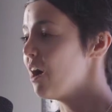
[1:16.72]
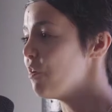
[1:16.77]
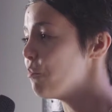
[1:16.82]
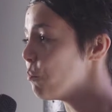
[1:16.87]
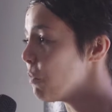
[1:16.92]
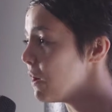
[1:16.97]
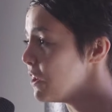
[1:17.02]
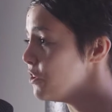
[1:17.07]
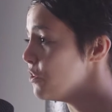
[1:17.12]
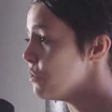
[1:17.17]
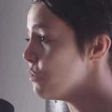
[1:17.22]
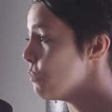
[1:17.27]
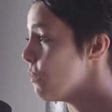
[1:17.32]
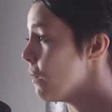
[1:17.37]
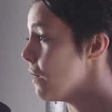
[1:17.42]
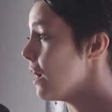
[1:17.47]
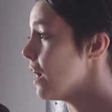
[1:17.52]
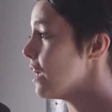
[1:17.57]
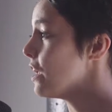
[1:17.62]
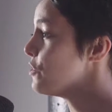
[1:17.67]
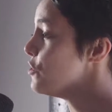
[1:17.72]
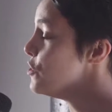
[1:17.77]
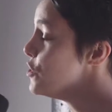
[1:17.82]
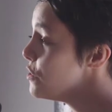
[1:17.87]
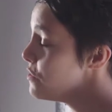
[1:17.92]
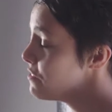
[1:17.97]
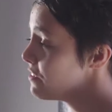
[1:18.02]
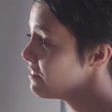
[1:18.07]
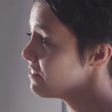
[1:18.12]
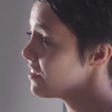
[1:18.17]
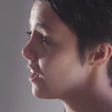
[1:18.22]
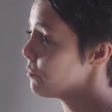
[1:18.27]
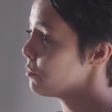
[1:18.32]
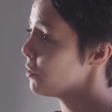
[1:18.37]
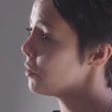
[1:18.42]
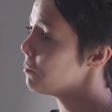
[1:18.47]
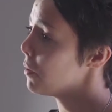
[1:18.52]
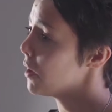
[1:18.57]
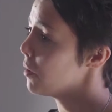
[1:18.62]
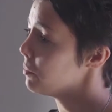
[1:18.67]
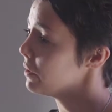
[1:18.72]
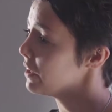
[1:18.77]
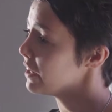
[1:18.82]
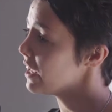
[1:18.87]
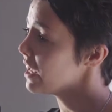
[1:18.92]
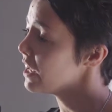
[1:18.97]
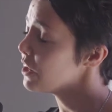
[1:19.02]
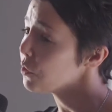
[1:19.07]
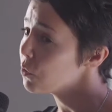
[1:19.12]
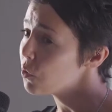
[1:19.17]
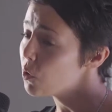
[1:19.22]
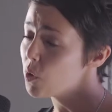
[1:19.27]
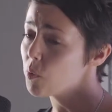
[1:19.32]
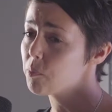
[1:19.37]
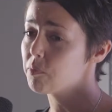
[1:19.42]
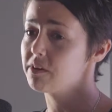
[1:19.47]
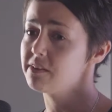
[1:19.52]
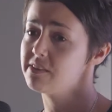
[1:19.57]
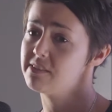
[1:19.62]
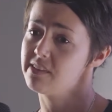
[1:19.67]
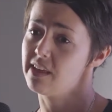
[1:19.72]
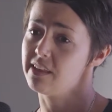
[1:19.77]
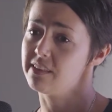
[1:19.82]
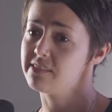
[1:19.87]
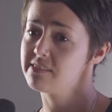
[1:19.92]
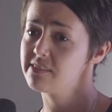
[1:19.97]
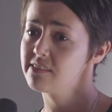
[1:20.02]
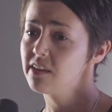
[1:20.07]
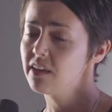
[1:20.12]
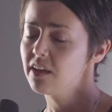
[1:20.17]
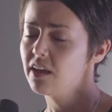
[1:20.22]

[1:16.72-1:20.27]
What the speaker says: when you are using Tableau Public in a corporate sense.